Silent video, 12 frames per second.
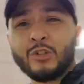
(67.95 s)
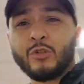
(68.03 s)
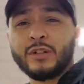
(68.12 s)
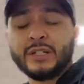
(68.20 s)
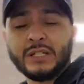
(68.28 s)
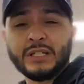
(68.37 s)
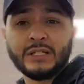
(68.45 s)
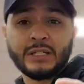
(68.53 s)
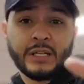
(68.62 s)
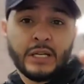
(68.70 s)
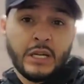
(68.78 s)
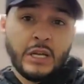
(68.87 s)

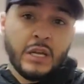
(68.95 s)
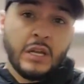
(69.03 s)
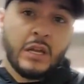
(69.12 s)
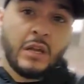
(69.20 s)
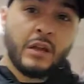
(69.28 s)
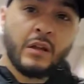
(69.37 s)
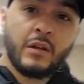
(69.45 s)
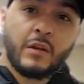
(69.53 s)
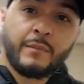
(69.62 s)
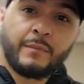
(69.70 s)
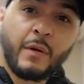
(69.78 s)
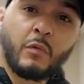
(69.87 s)
choices,
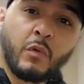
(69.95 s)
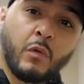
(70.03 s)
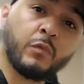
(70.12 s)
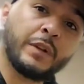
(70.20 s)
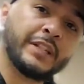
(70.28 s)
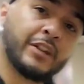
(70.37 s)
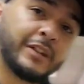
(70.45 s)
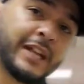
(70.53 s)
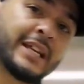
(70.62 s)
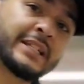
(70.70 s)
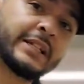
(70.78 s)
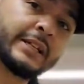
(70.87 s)
but we'll reach our
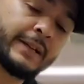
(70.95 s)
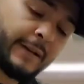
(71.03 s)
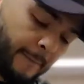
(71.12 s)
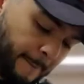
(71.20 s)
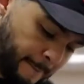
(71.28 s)
destiny.